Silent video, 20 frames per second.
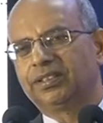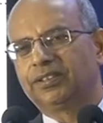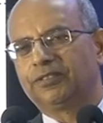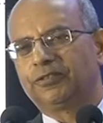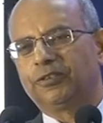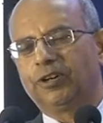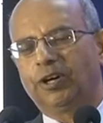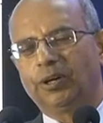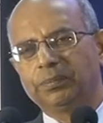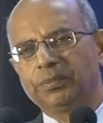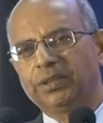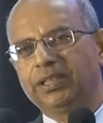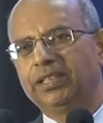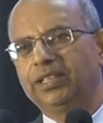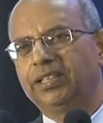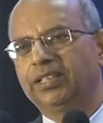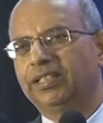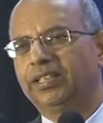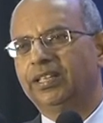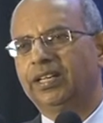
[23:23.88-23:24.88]
from
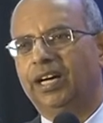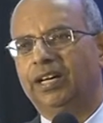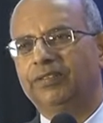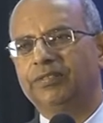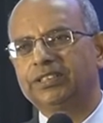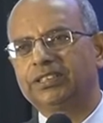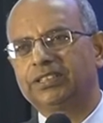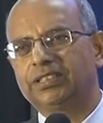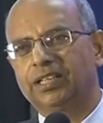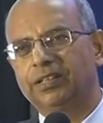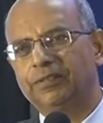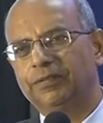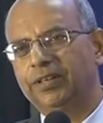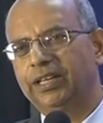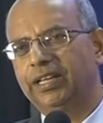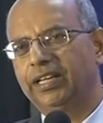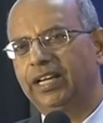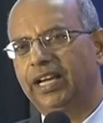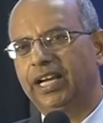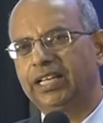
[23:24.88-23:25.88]
our
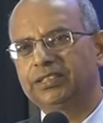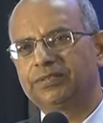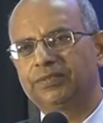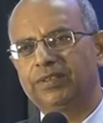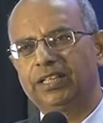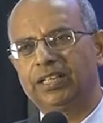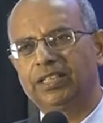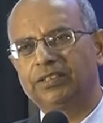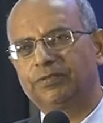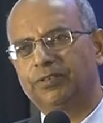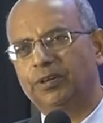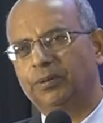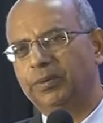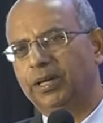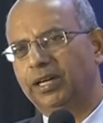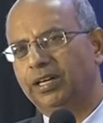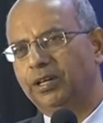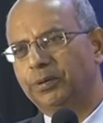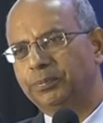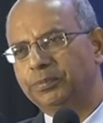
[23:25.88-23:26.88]
survey as well as from
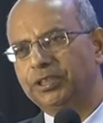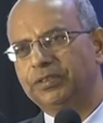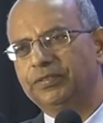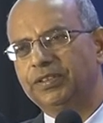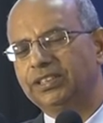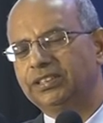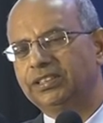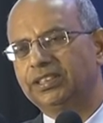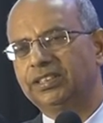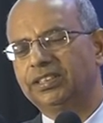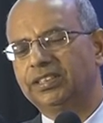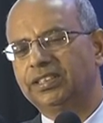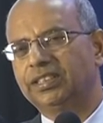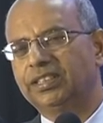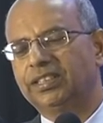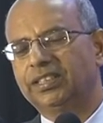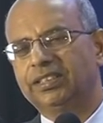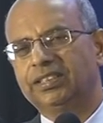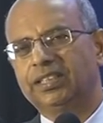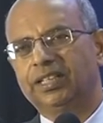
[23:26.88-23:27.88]
our observation
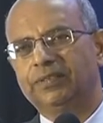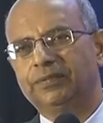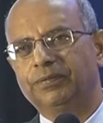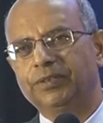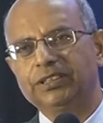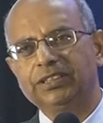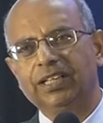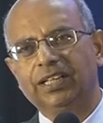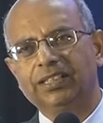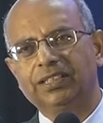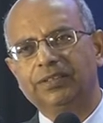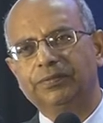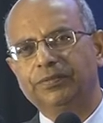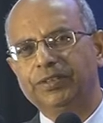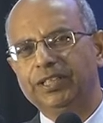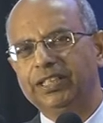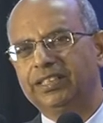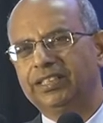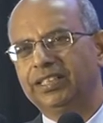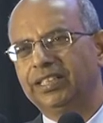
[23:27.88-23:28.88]
that which are the
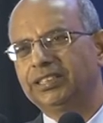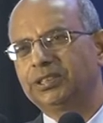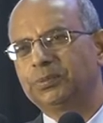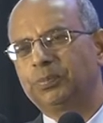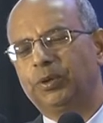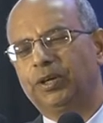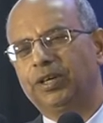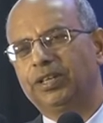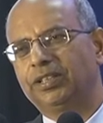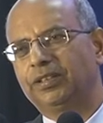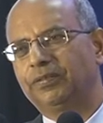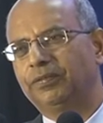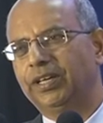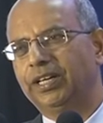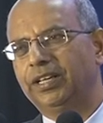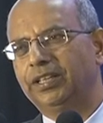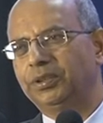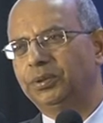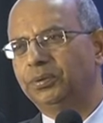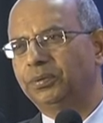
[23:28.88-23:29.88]
weakness point
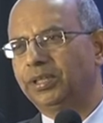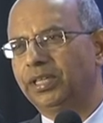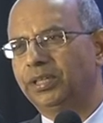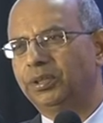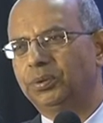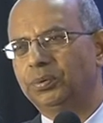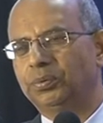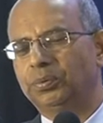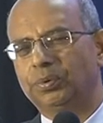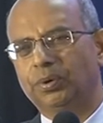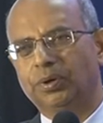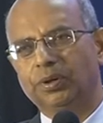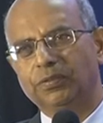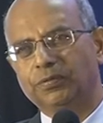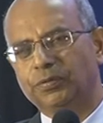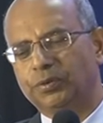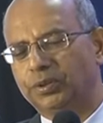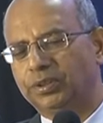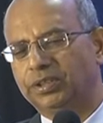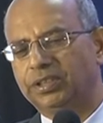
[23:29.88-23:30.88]
where you can do a lot
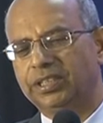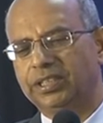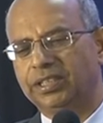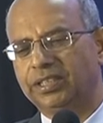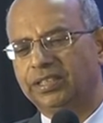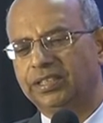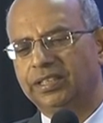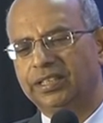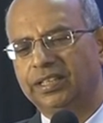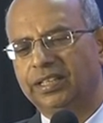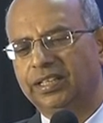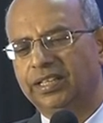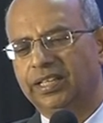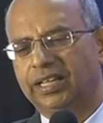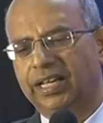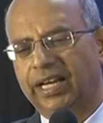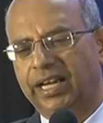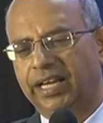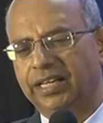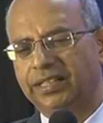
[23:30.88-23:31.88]
of good thing
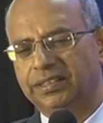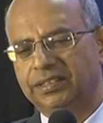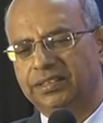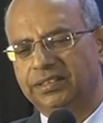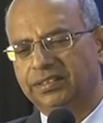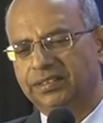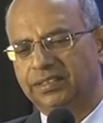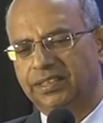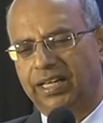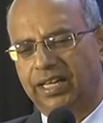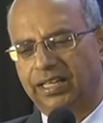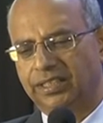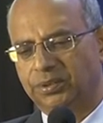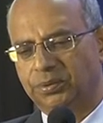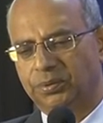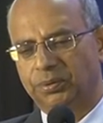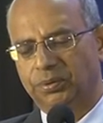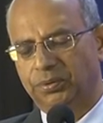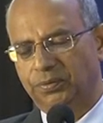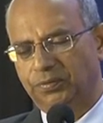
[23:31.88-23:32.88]
and
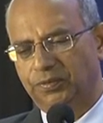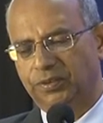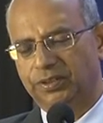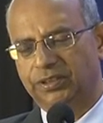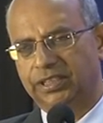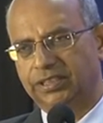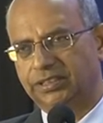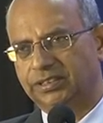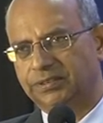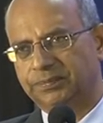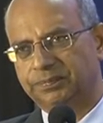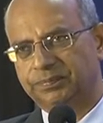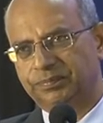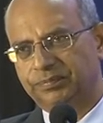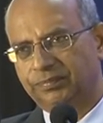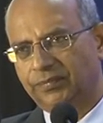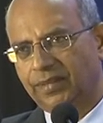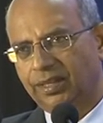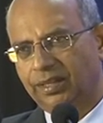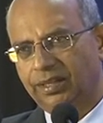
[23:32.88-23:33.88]
go for this.
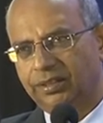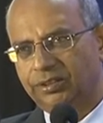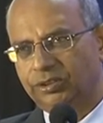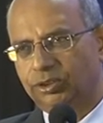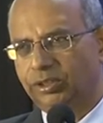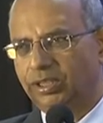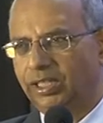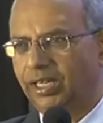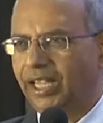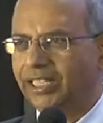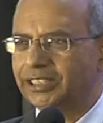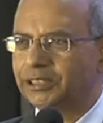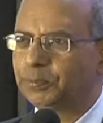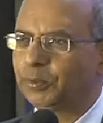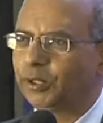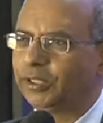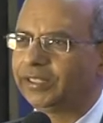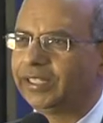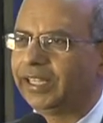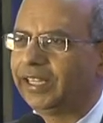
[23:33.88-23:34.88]
So the last
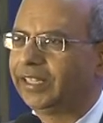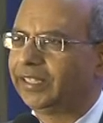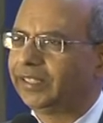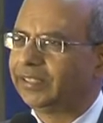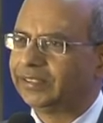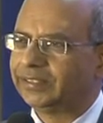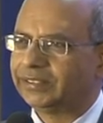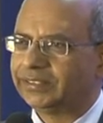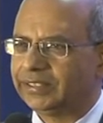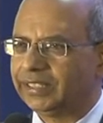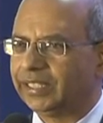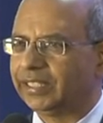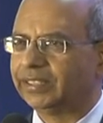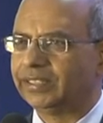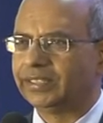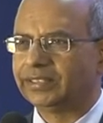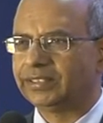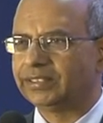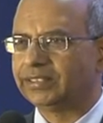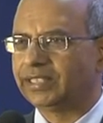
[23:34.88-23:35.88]
point I say,
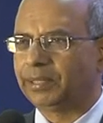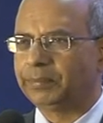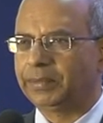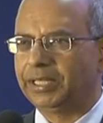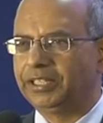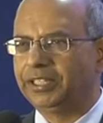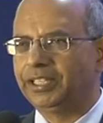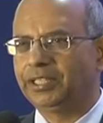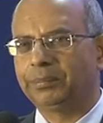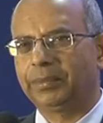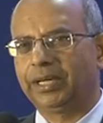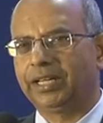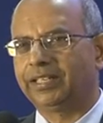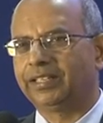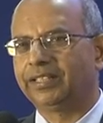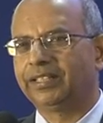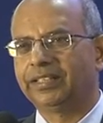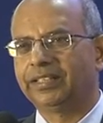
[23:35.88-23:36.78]
I'm ending my